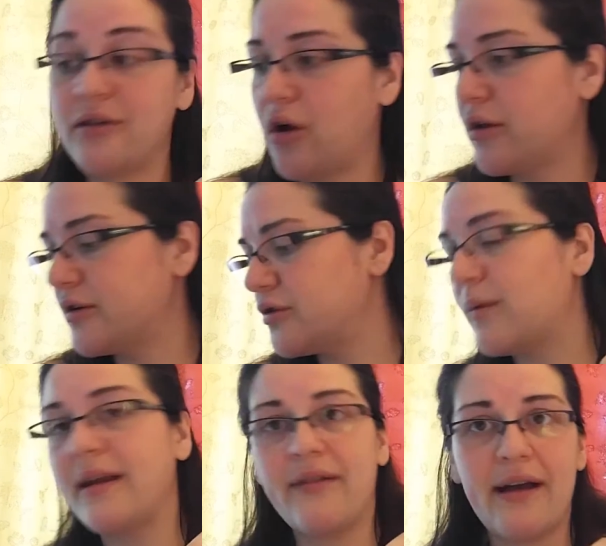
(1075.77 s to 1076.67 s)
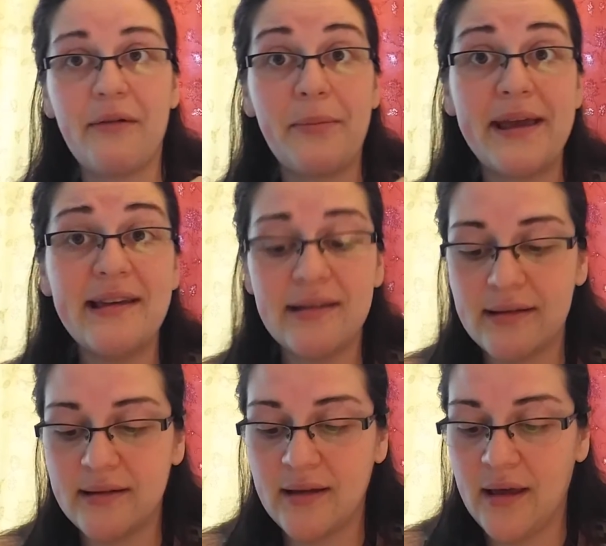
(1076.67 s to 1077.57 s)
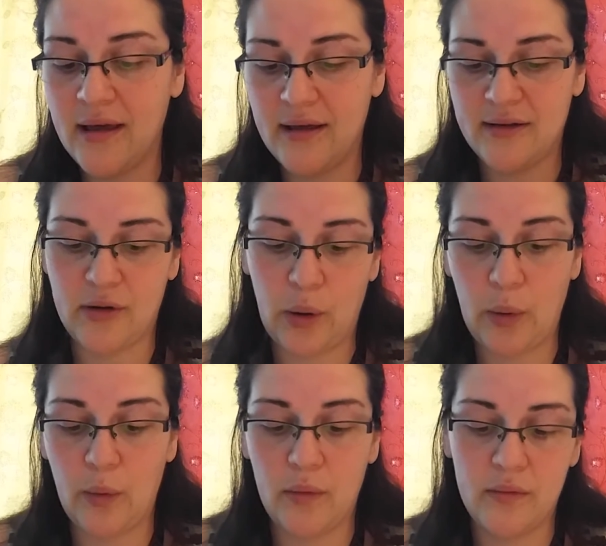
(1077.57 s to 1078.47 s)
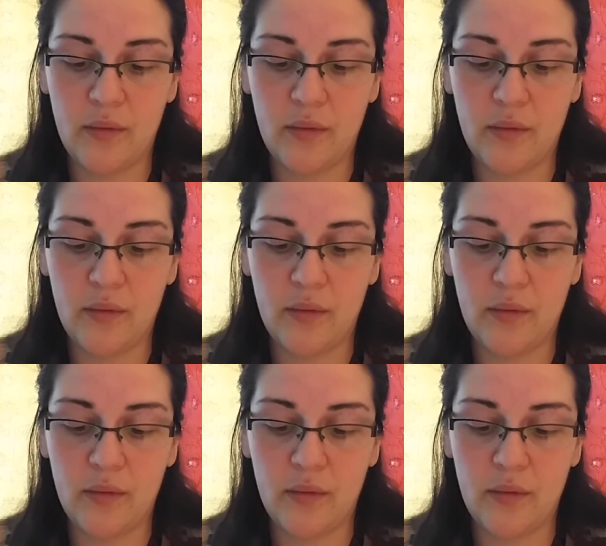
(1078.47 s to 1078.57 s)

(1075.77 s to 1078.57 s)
$1.25 a piece. So